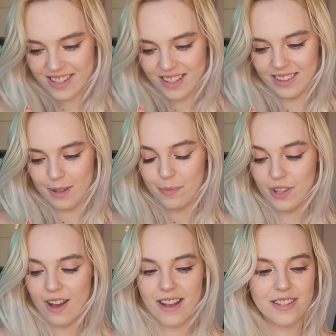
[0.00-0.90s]
is a lip
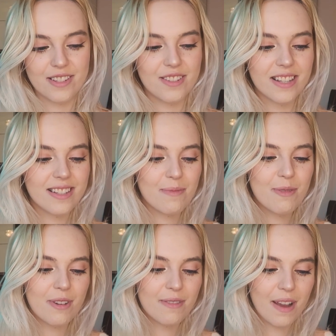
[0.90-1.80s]
gloss. So they sent me
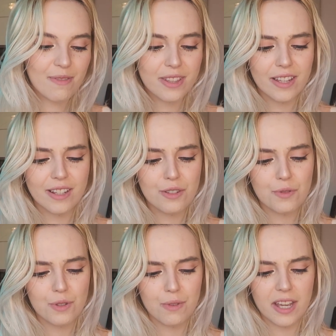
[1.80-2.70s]
one of everything, so
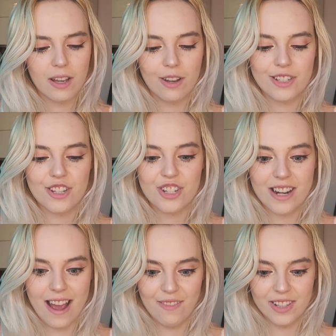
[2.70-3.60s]
sweet. Oh, so
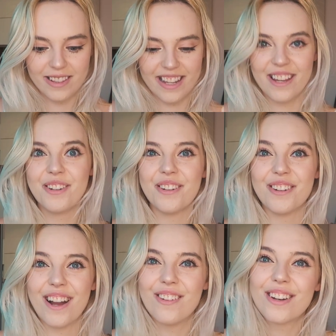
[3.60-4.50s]
shade Heavenly. Oh,
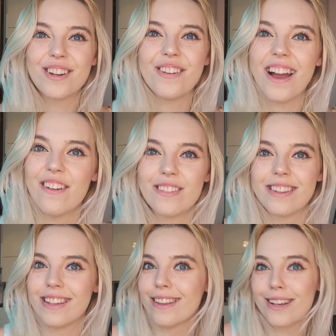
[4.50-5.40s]
I wanna know what
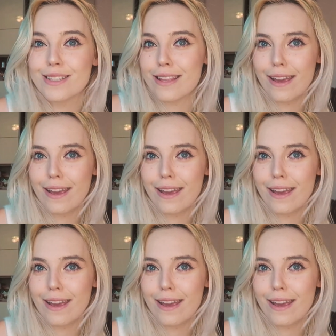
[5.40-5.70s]
Heavenly looks